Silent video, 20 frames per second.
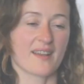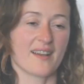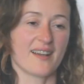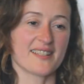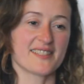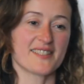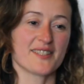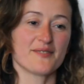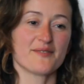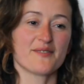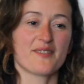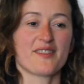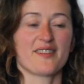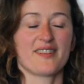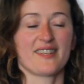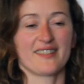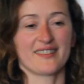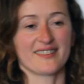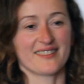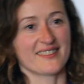I don't
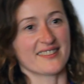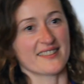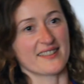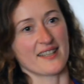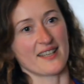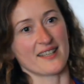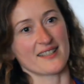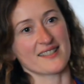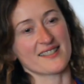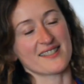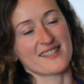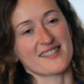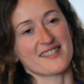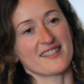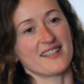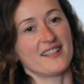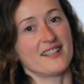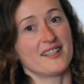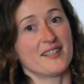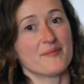think that
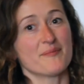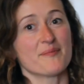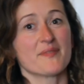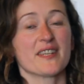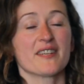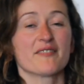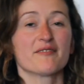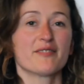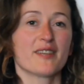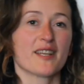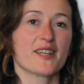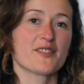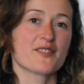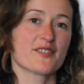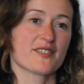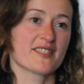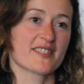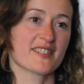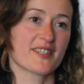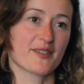the
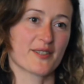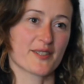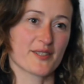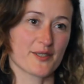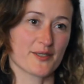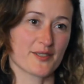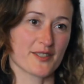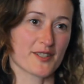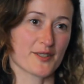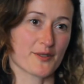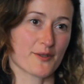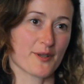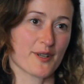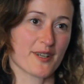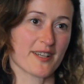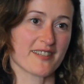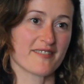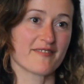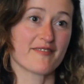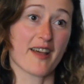inflation is going to
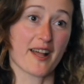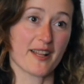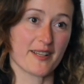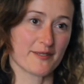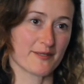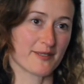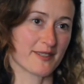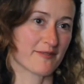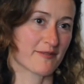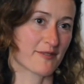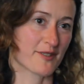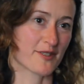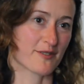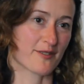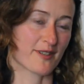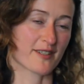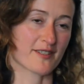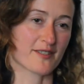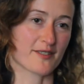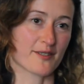destroy value in
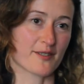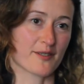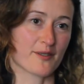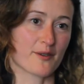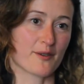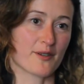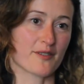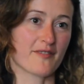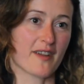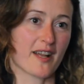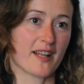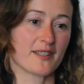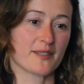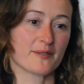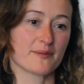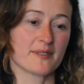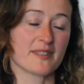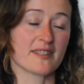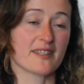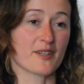infrastructure or
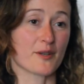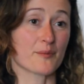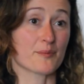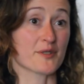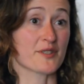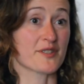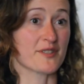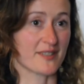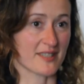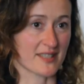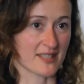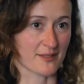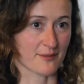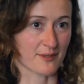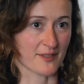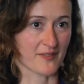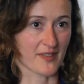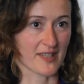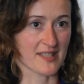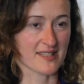value in the opportunity to
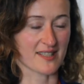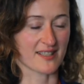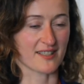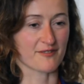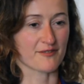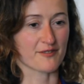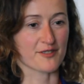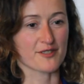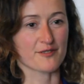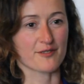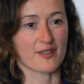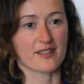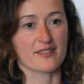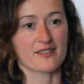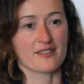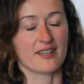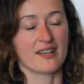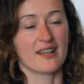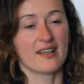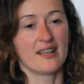invest in
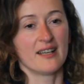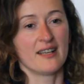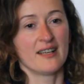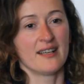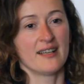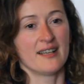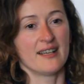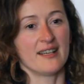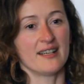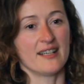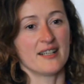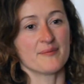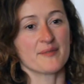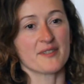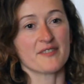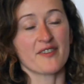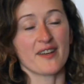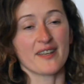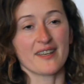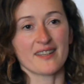infrastructure.
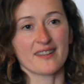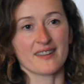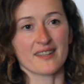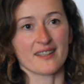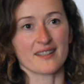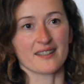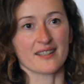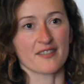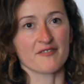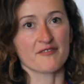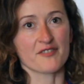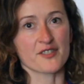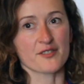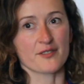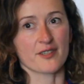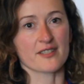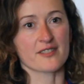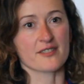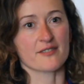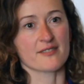If anything,
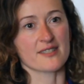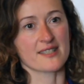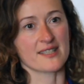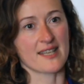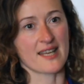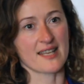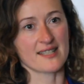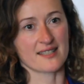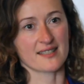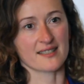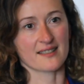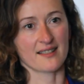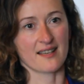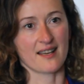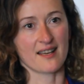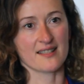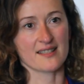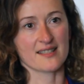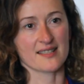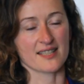infrastructure as an asset
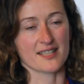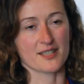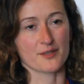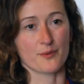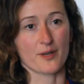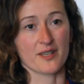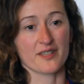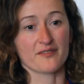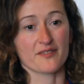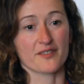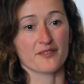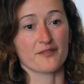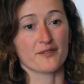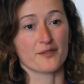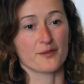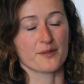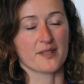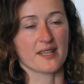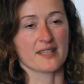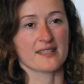class is one of the
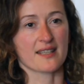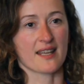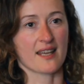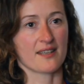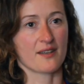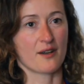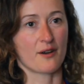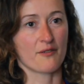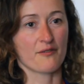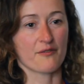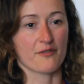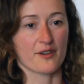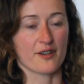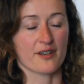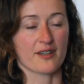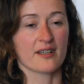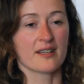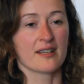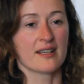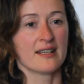few that can
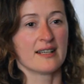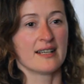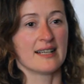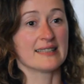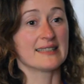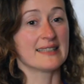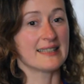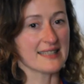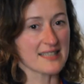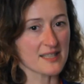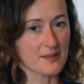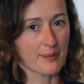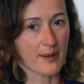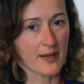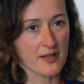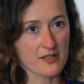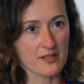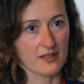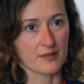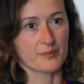offer at least
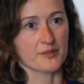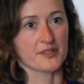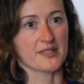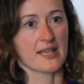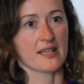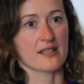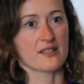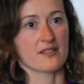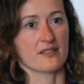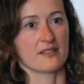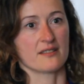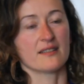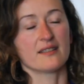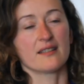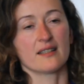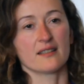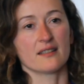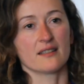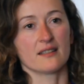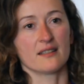partial protection
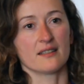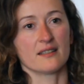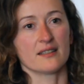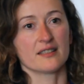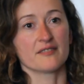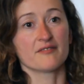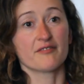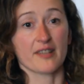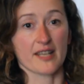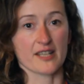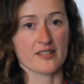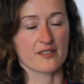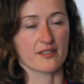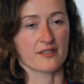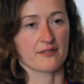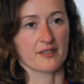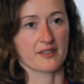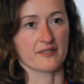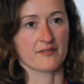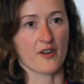in an
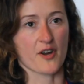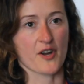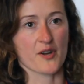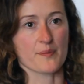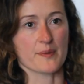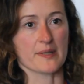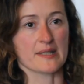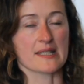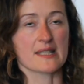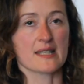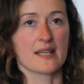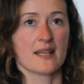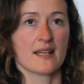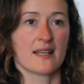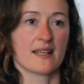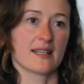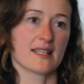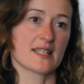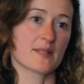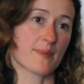inflationary environment,
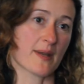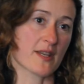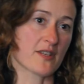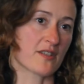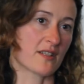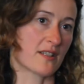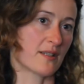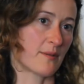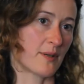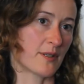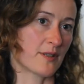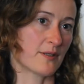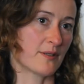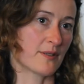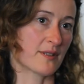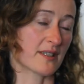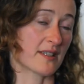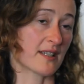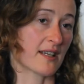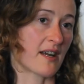especially when you
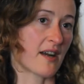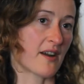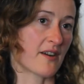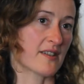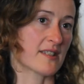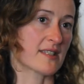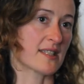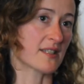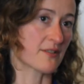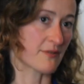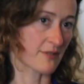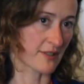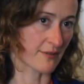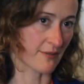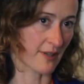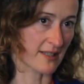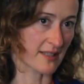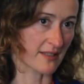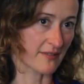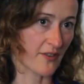look at the current interest
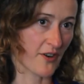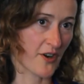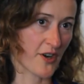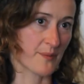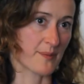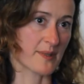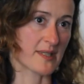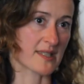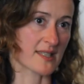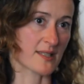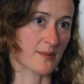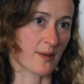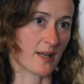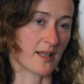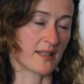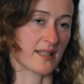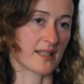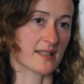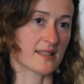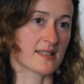rate environment as
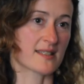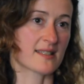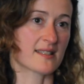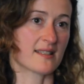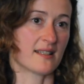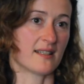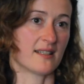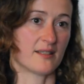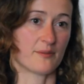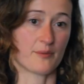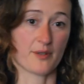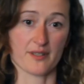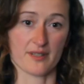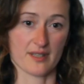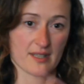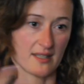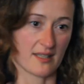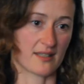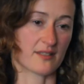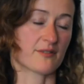well. That's where
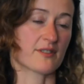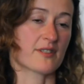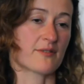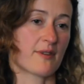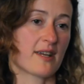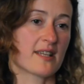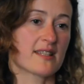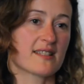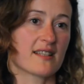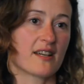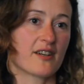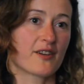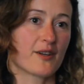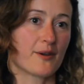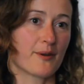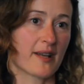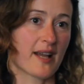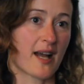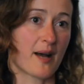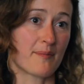the interest rates are
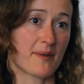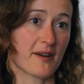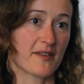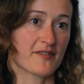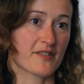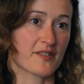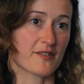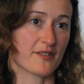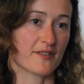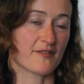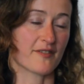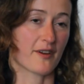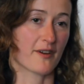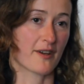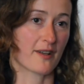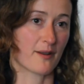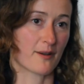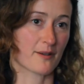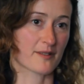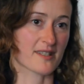going up after a
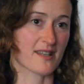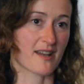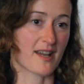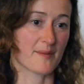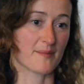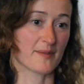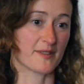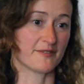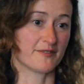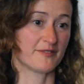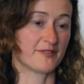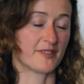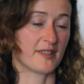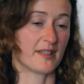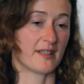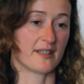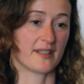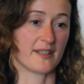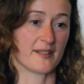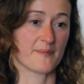very long time of
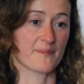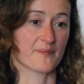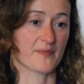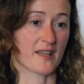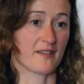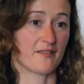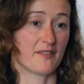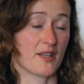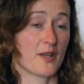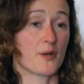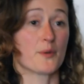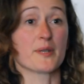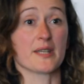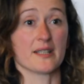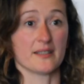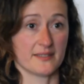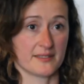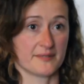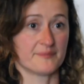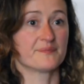a low
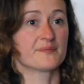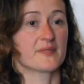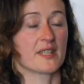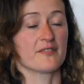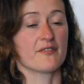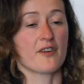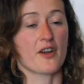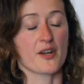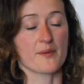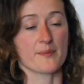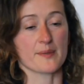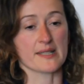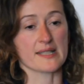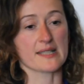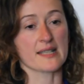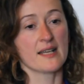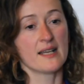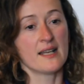yield environment.